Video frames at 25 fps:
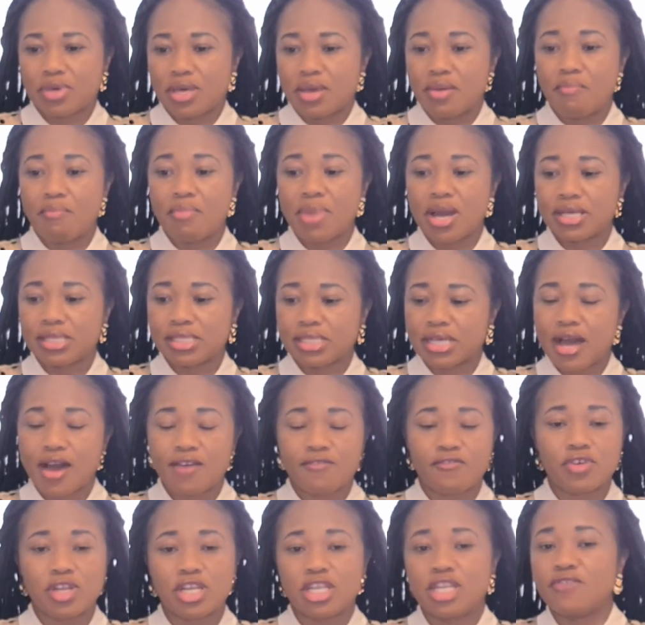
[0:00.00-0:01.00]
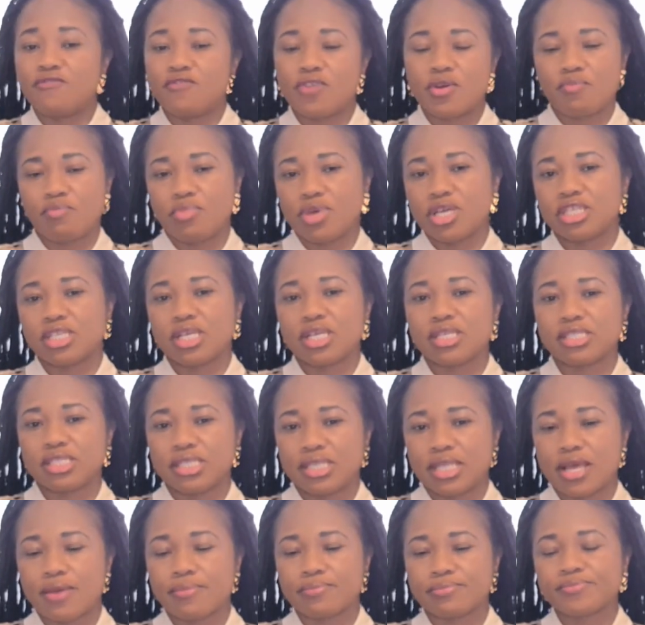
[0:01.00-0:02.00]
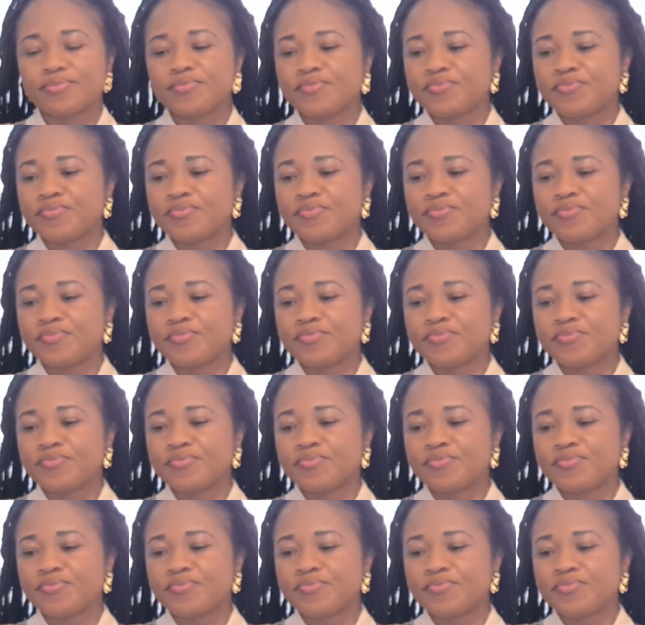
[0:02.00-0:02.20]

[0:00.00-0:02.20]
It might have a different patient's name.